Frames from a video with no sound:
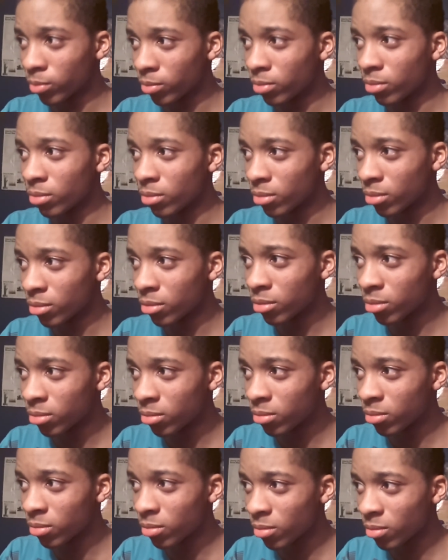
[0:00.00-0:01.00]

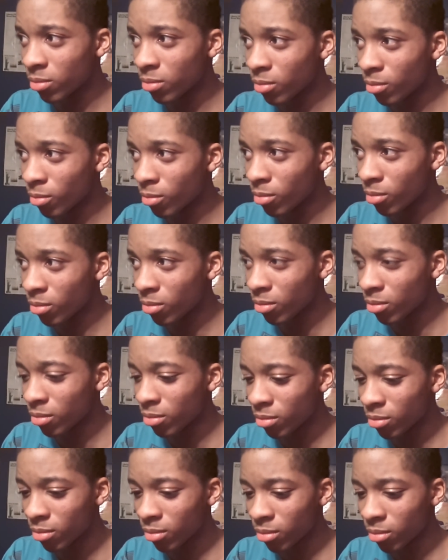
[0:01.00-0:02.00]

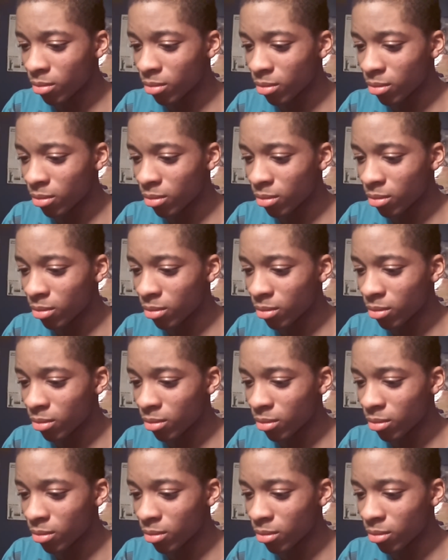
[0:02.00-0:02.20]
No one is speaking in this clip.